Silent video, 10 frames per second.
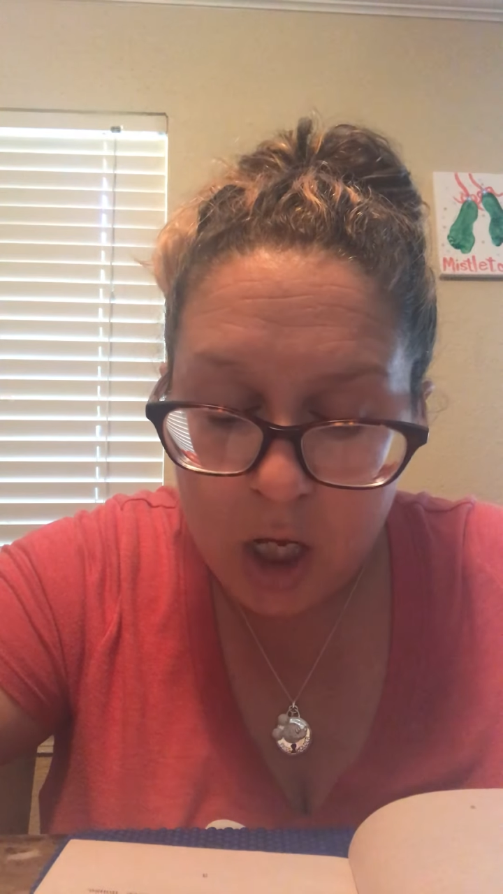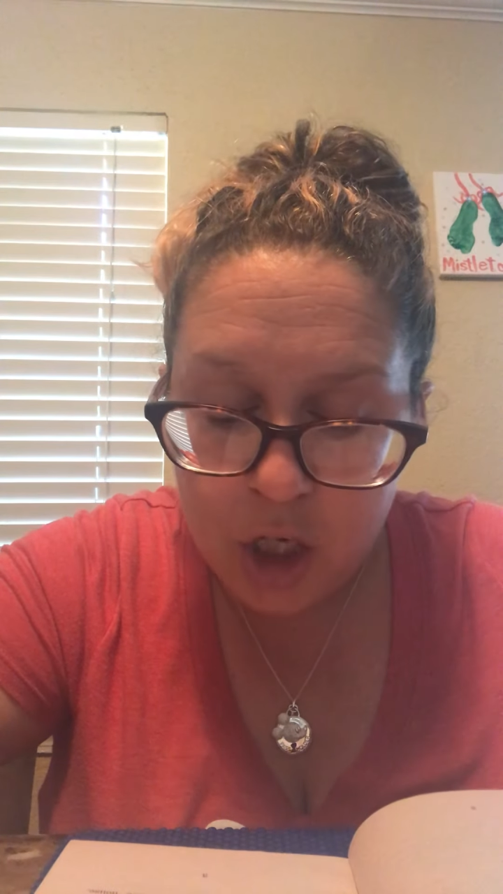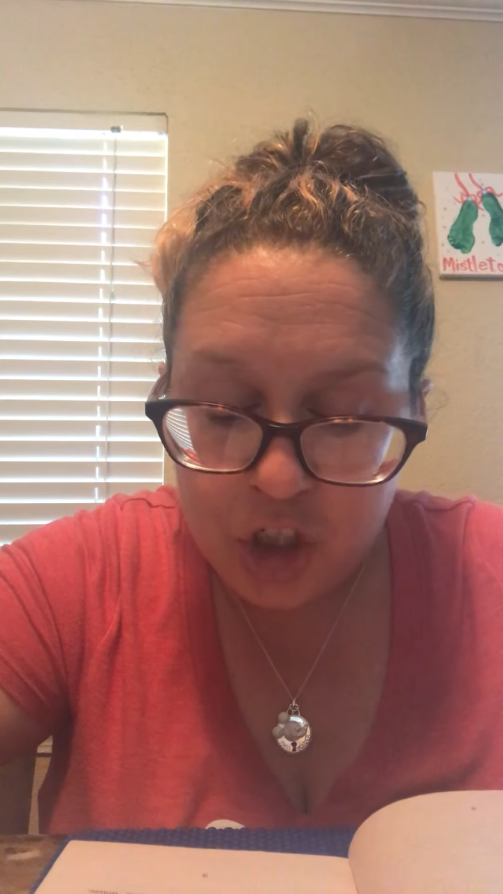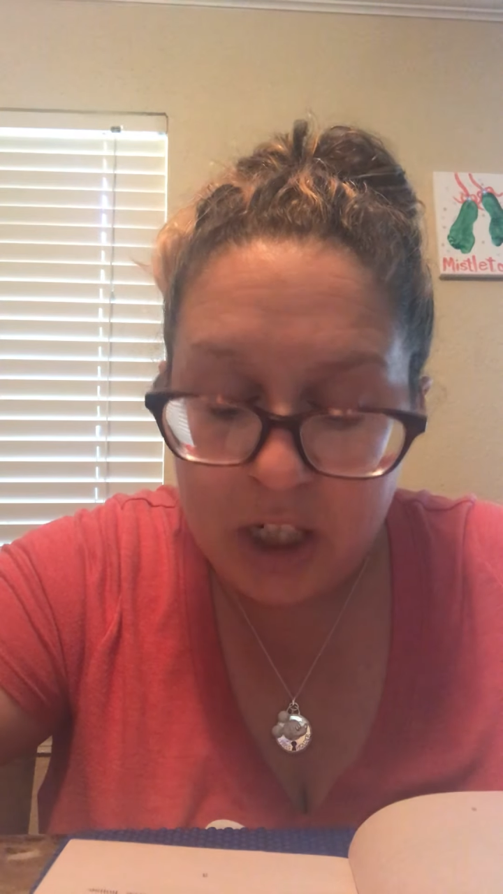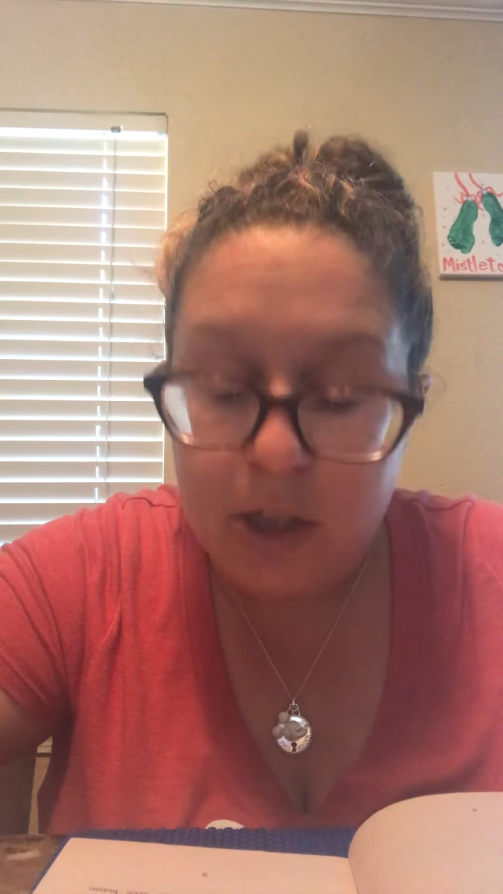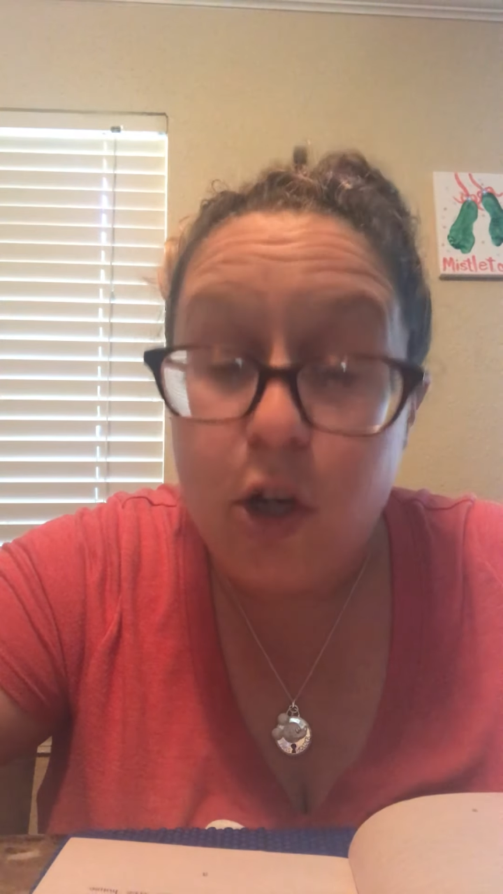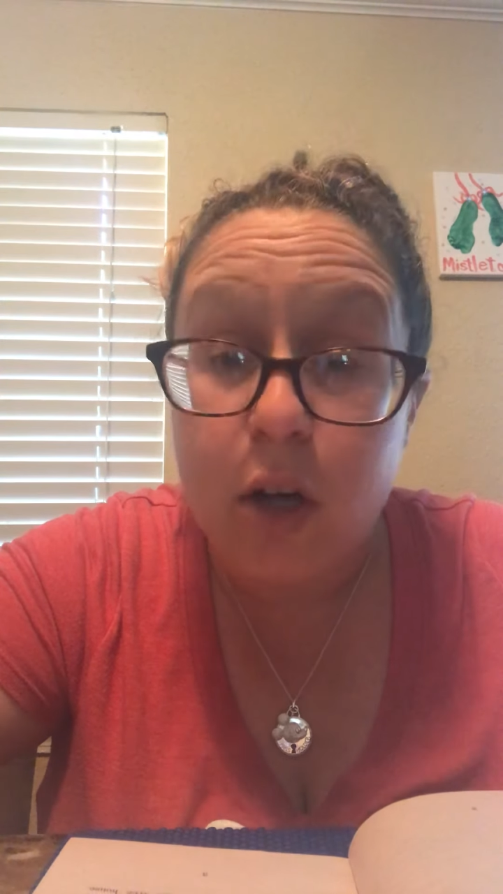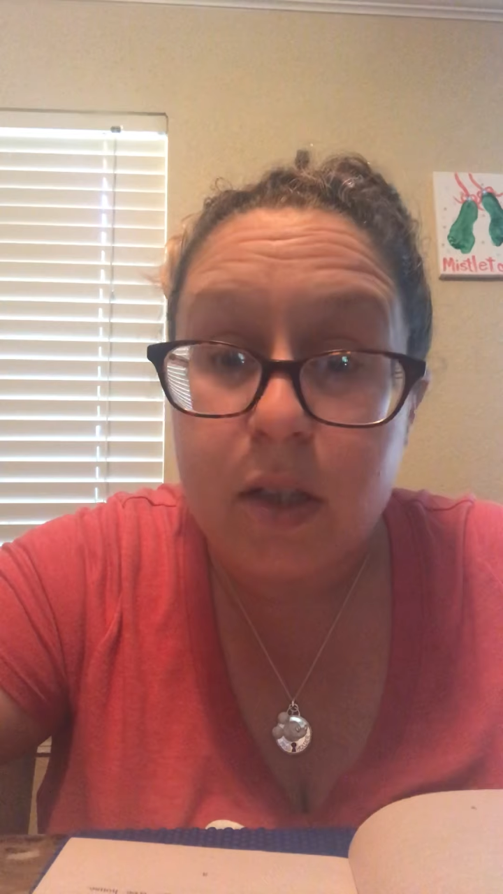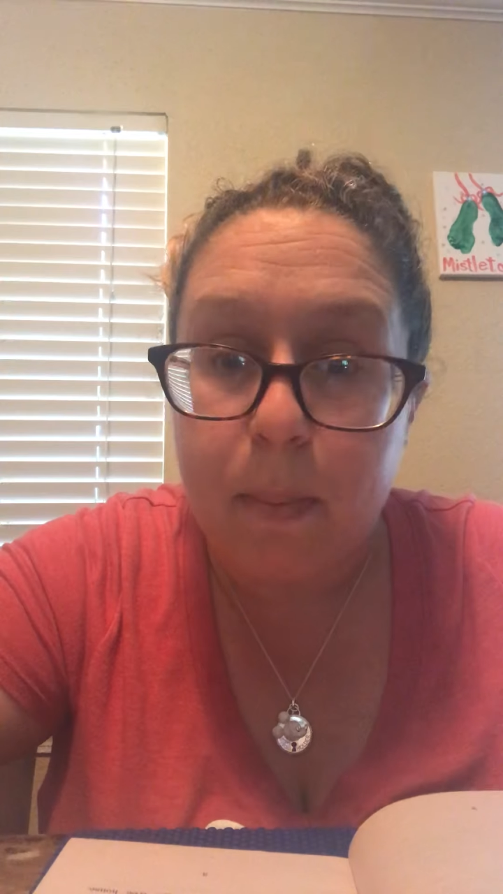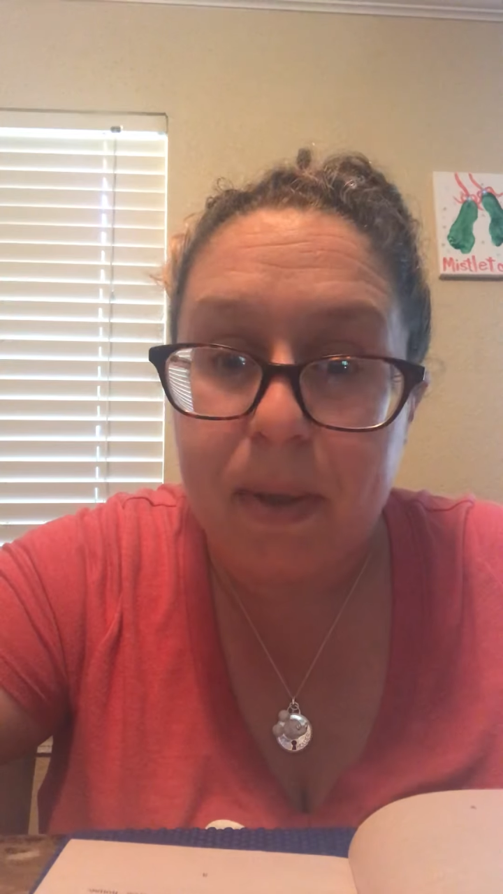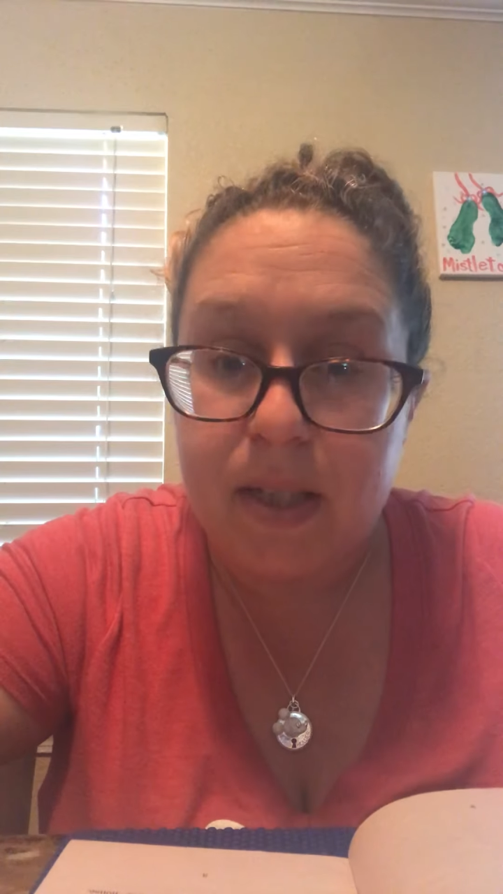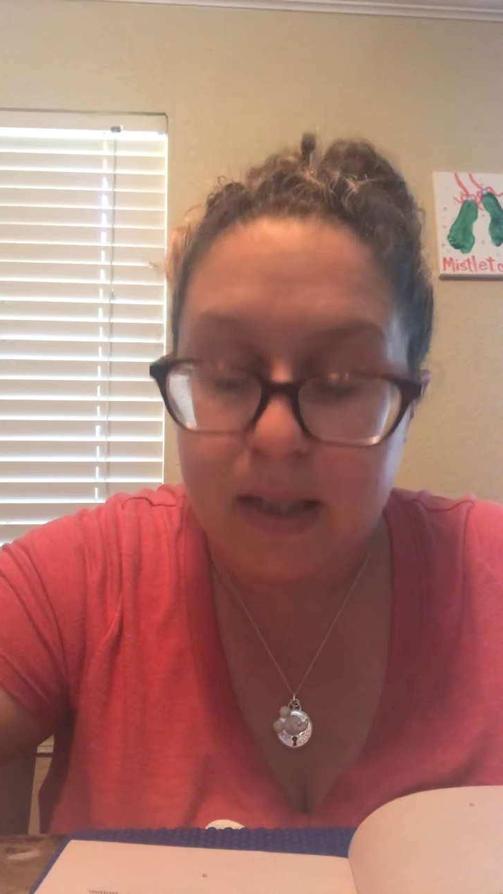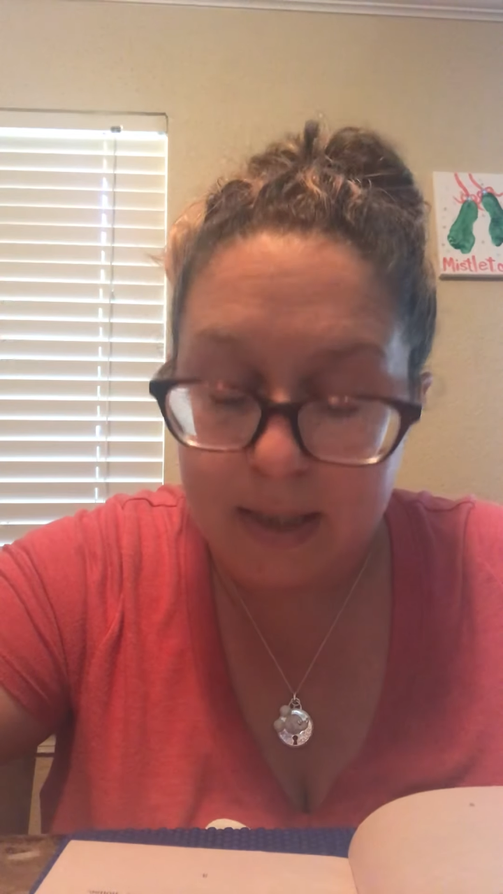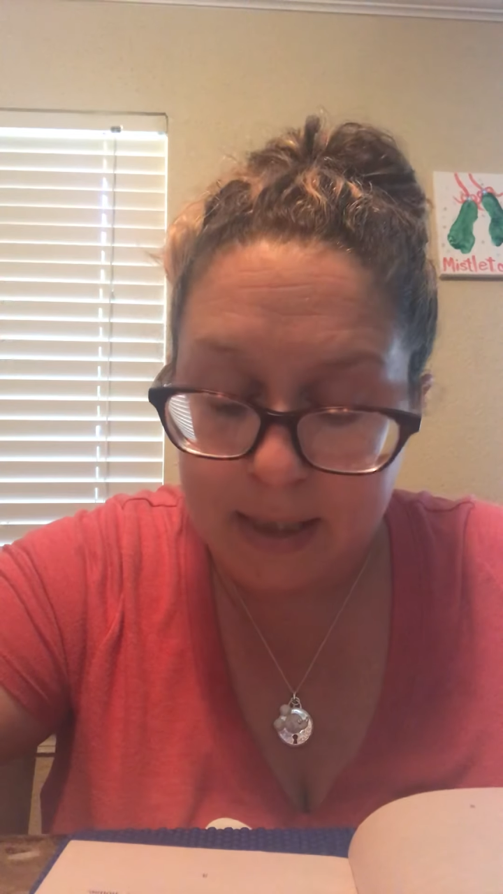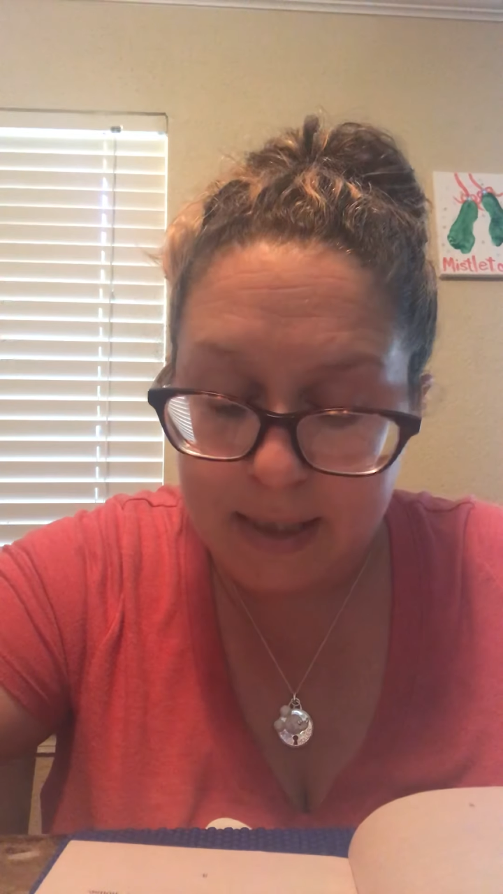She looked up into
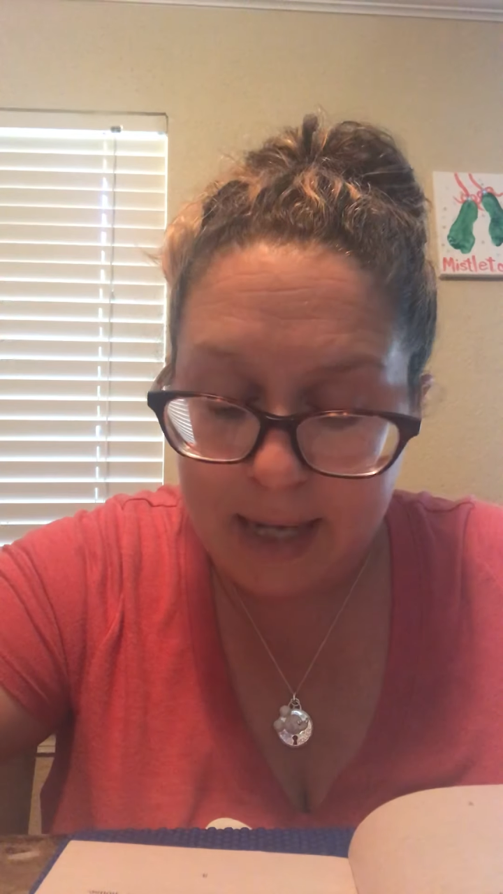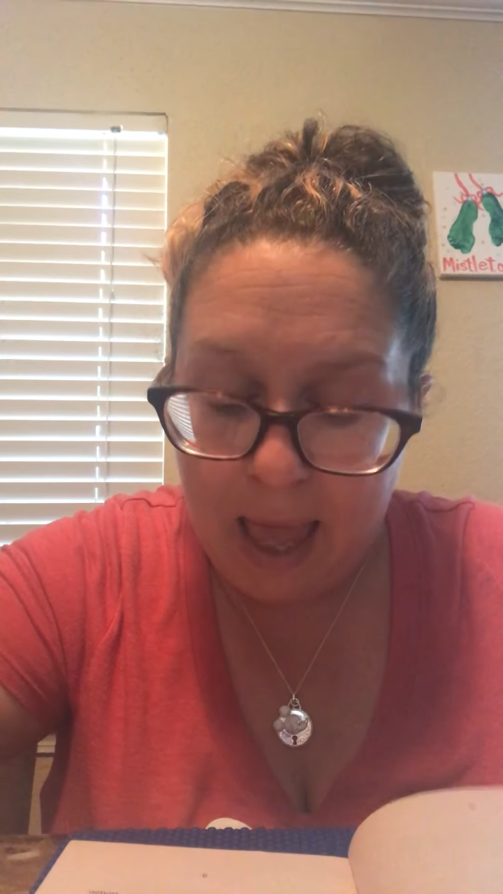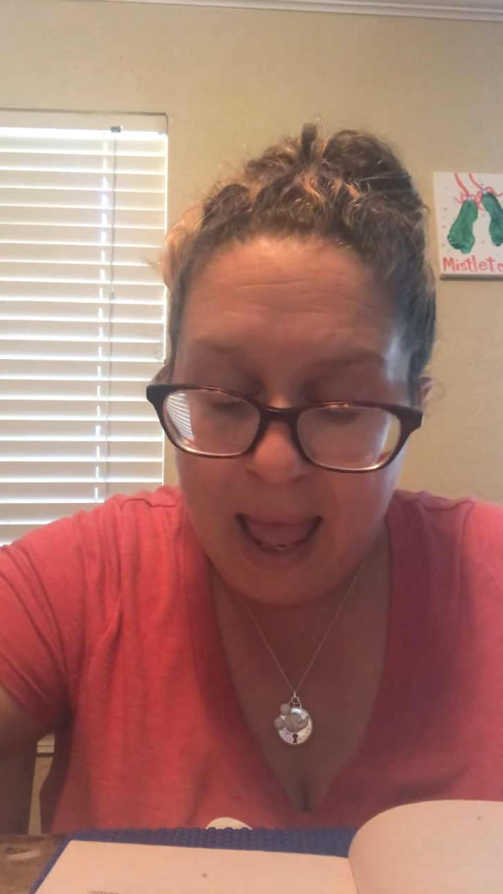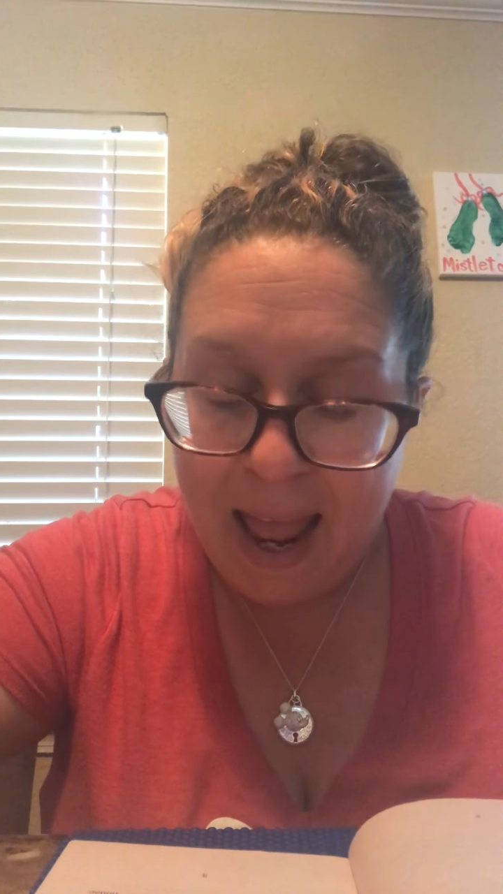the sunset.